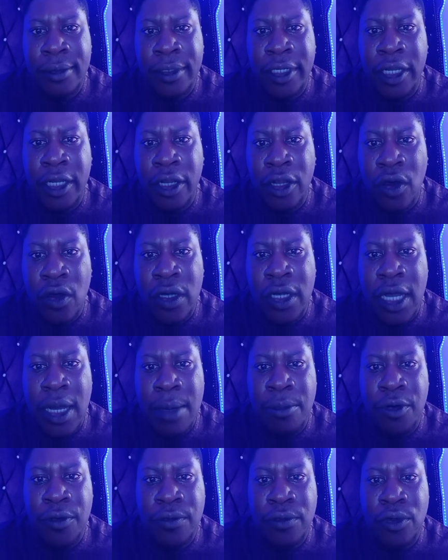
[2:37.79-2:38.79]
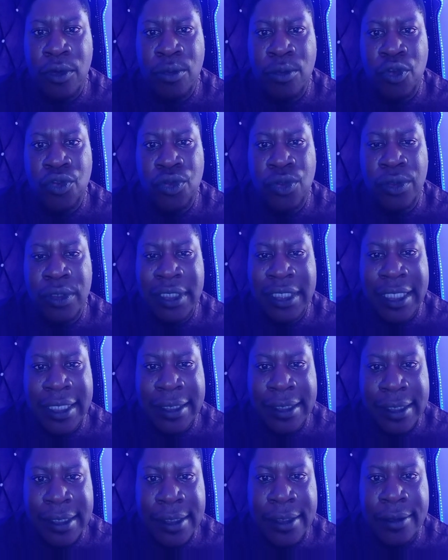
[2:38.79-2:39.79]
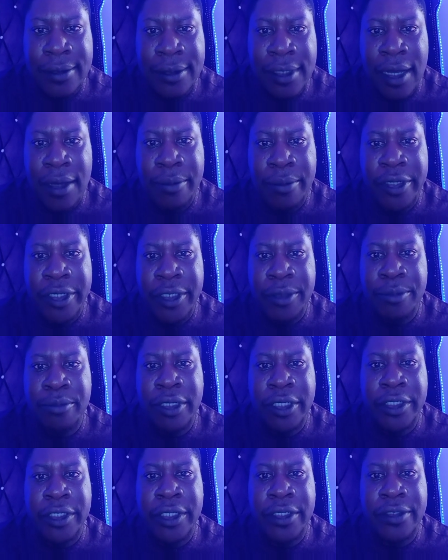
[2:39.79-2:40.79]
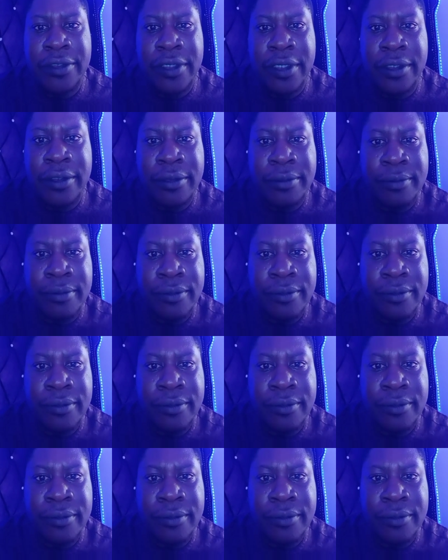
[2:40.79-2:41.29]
the long arm of chromosome 13 have been implicated